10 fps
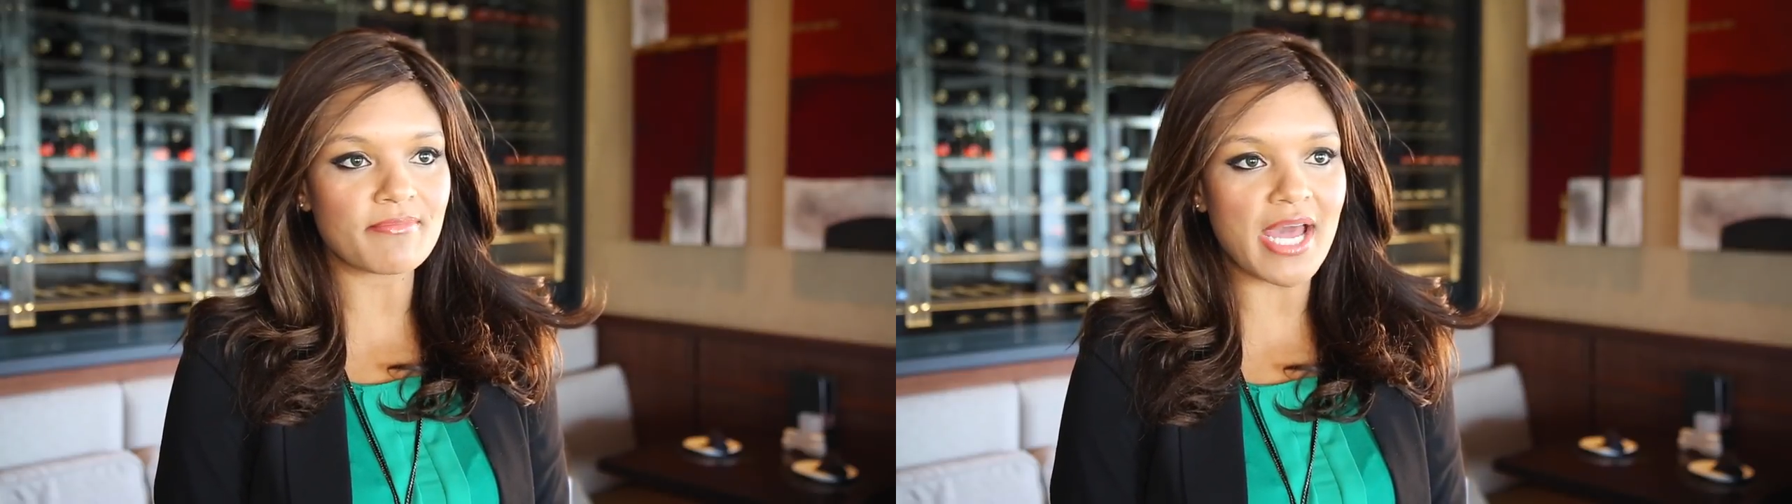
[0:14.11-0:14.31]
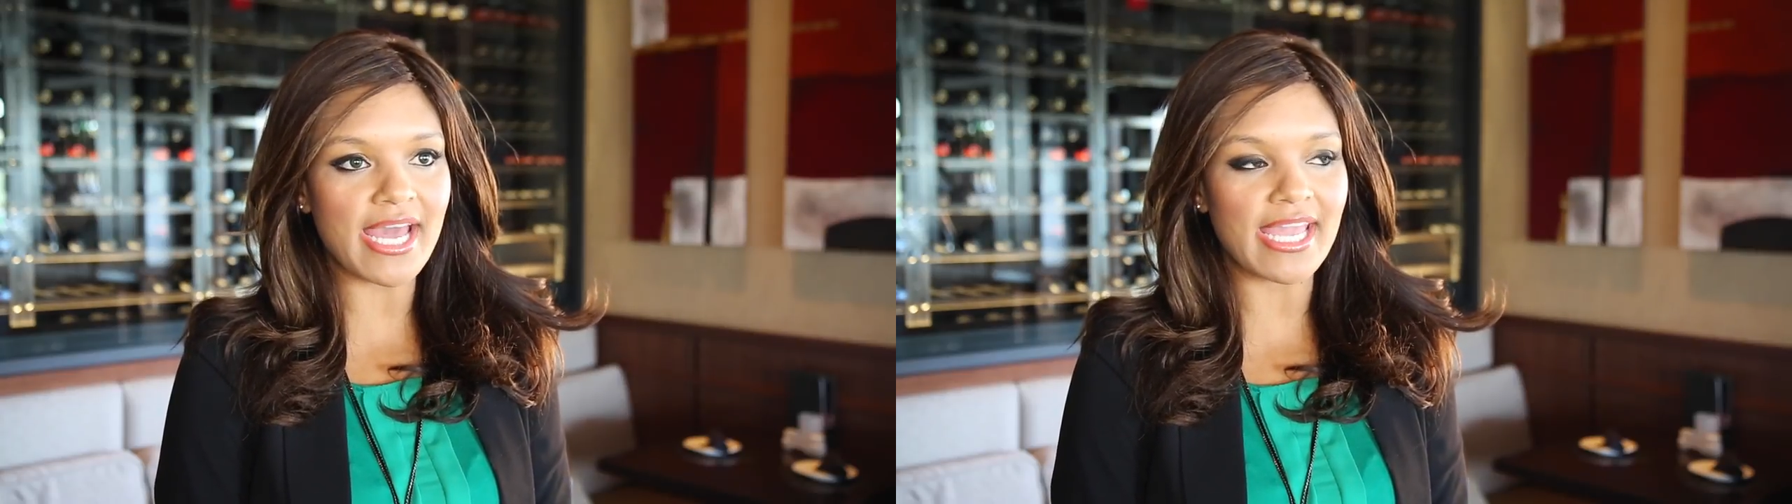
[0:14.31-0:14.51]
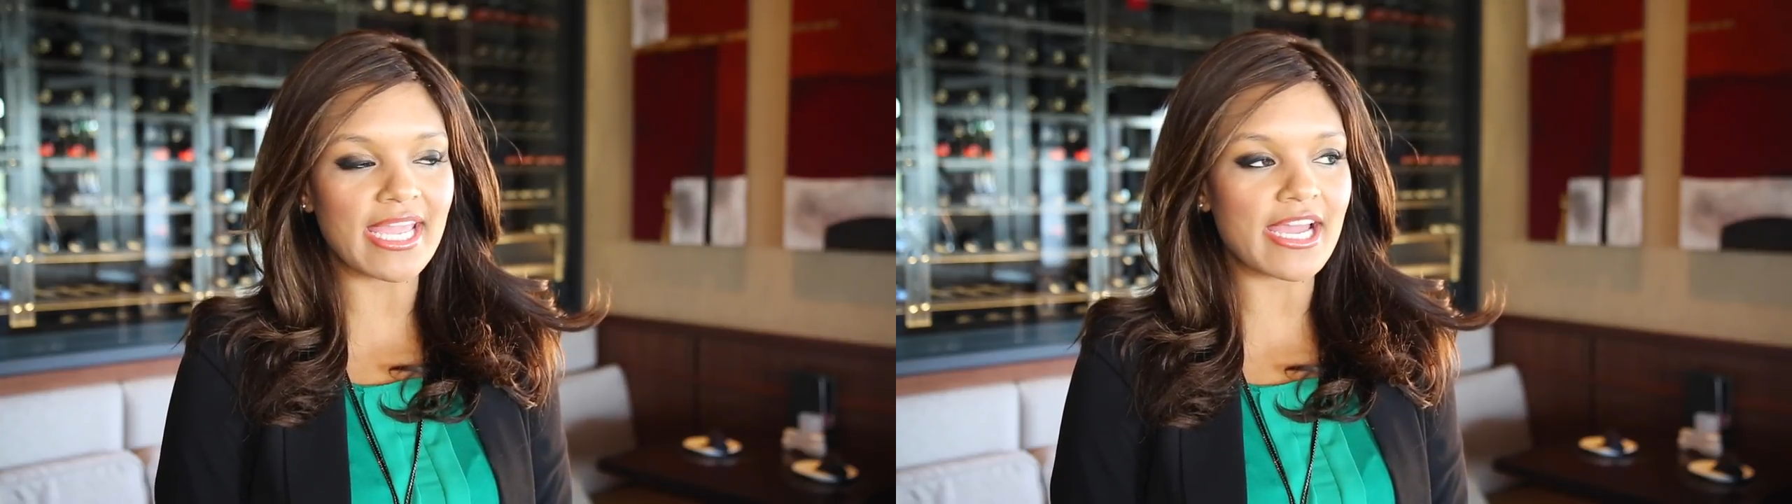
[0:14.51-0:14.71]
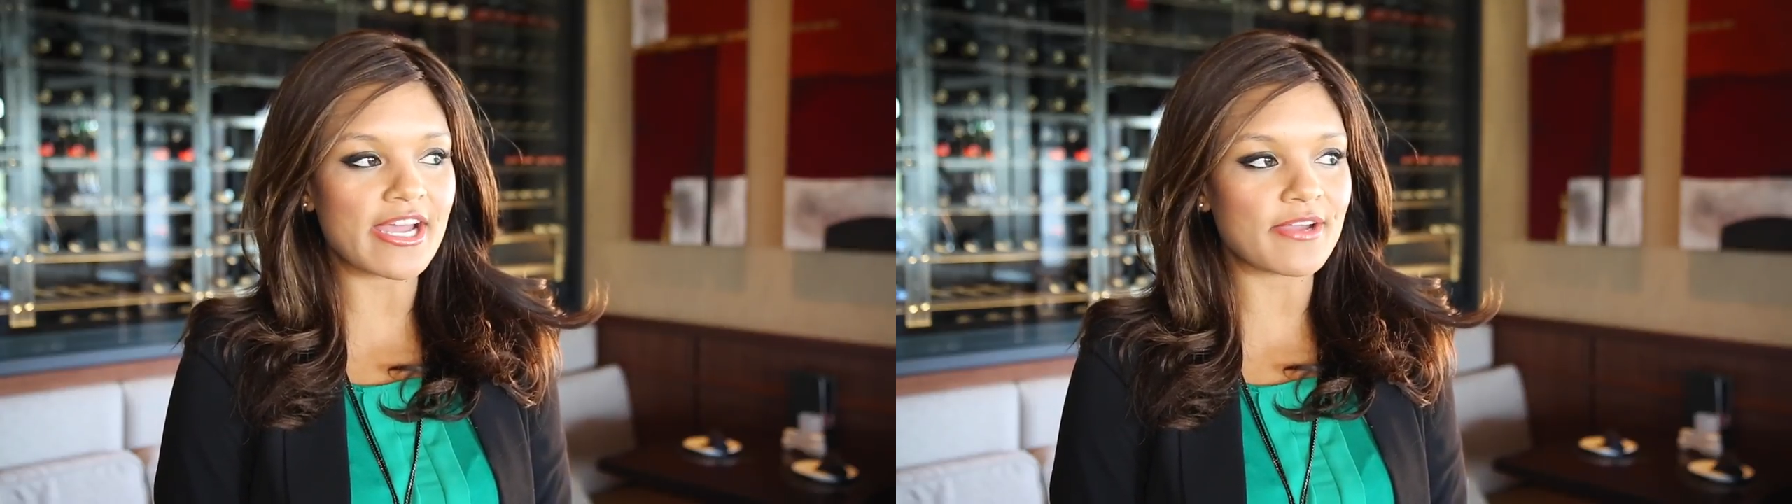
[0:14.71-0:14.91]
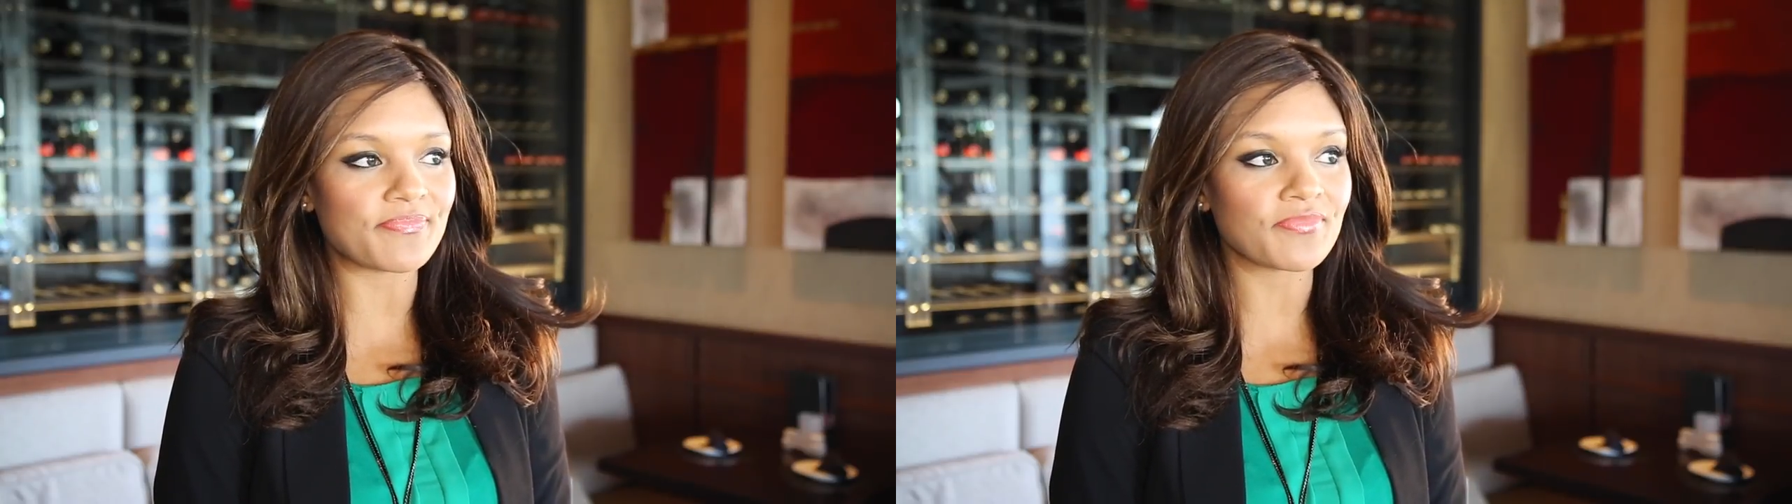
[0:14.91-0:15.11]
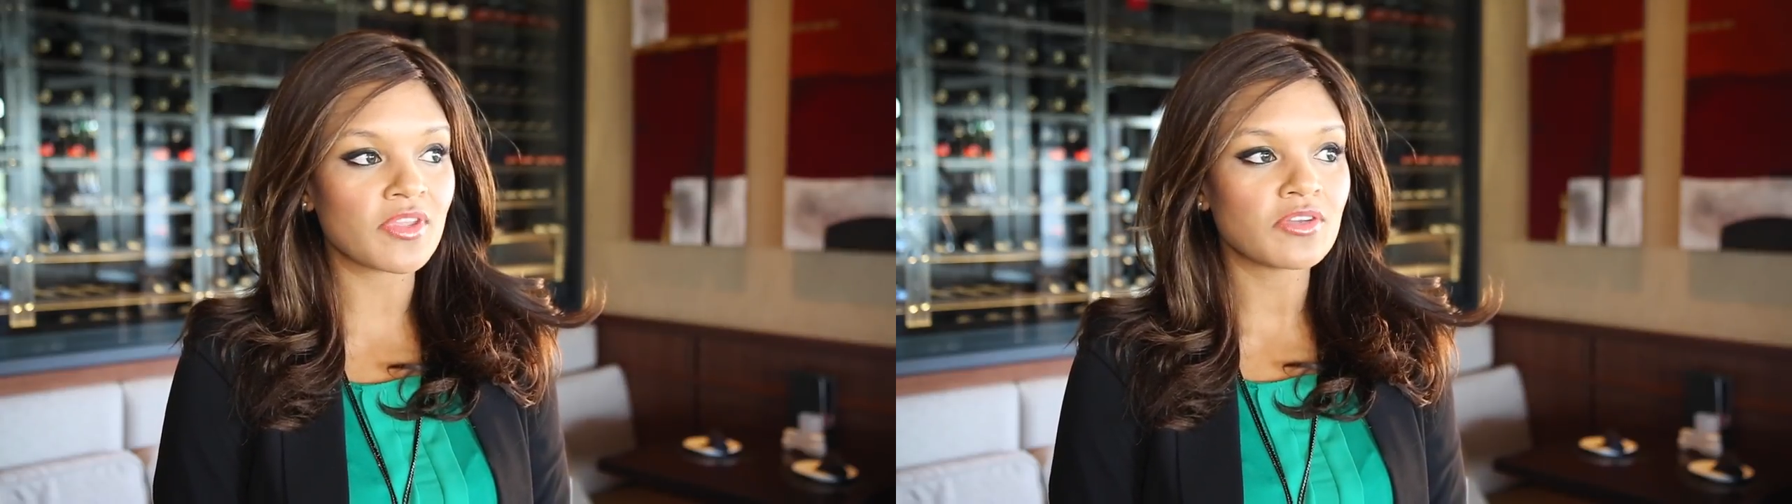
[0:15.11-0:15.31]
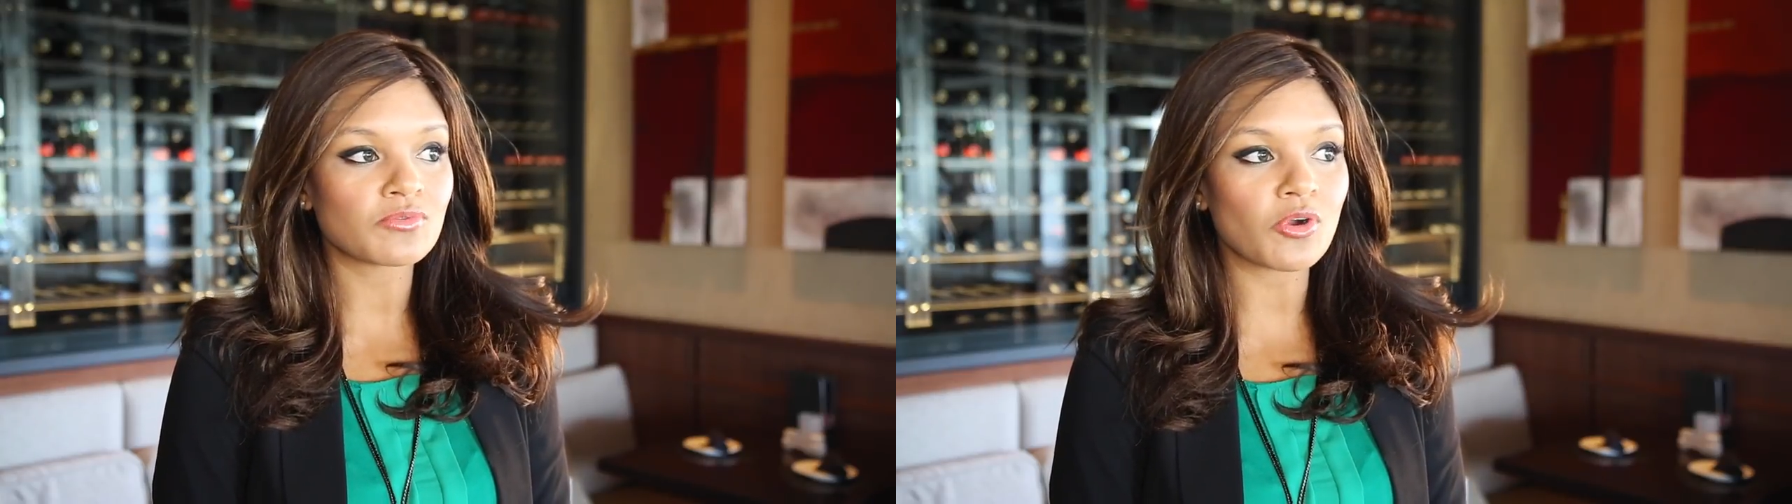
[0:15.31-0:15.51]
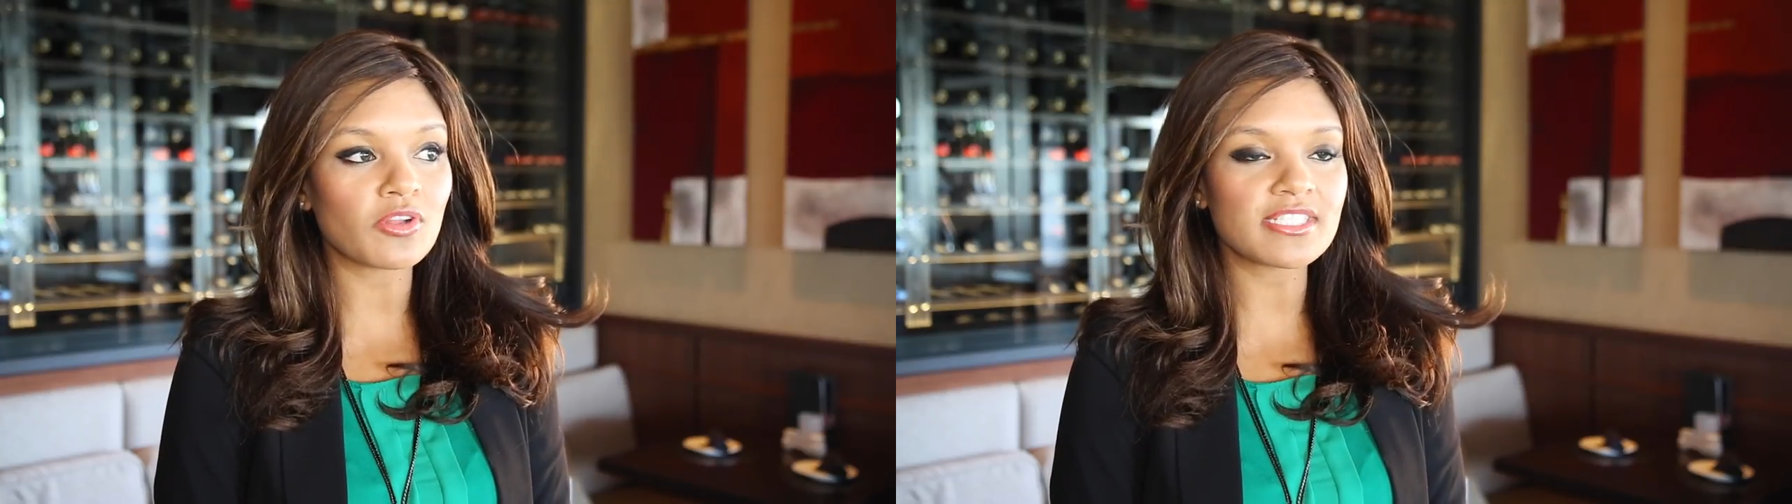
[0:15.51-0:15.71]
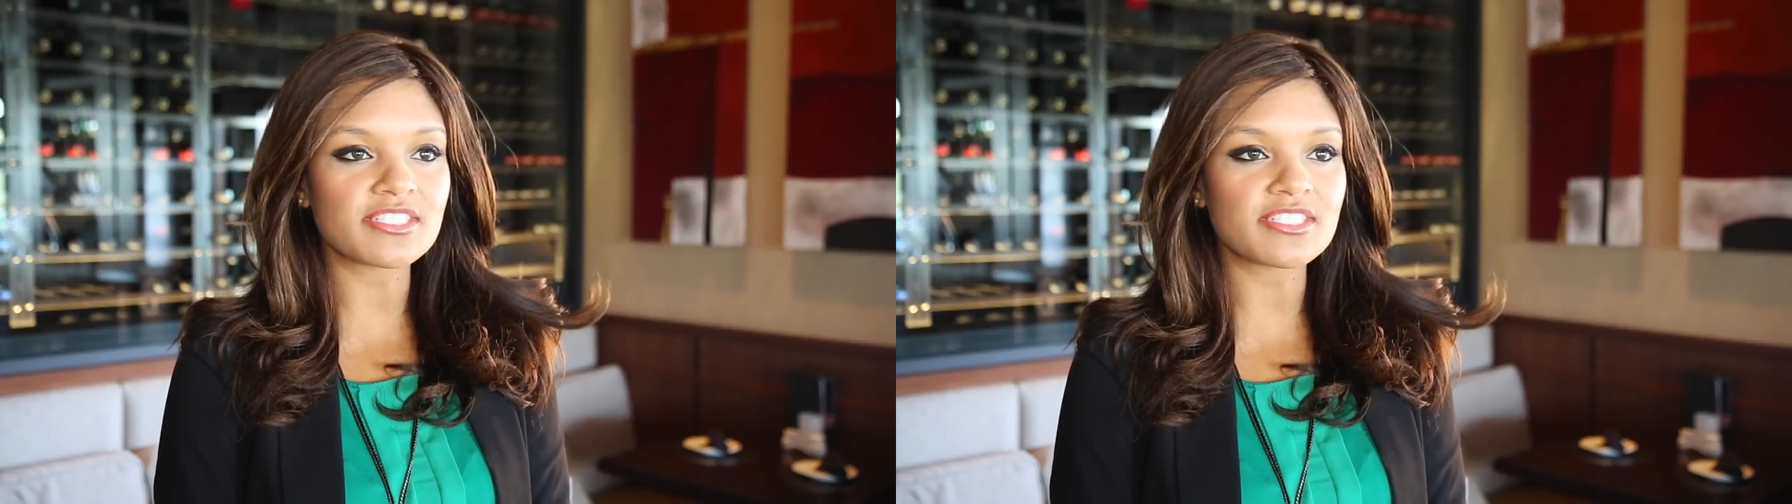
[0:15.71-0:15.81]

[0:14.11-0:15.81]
My role